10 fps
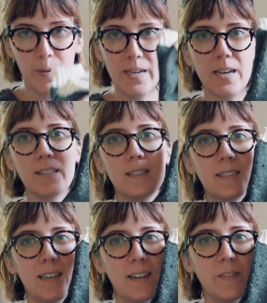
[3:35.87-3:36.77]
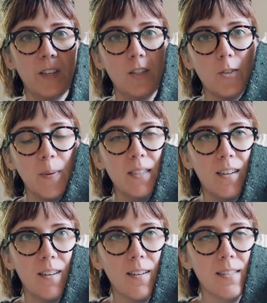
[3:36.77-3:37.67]
but yes, I finished my
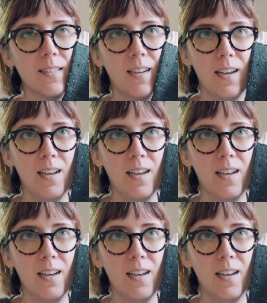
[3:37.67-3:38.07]
socks.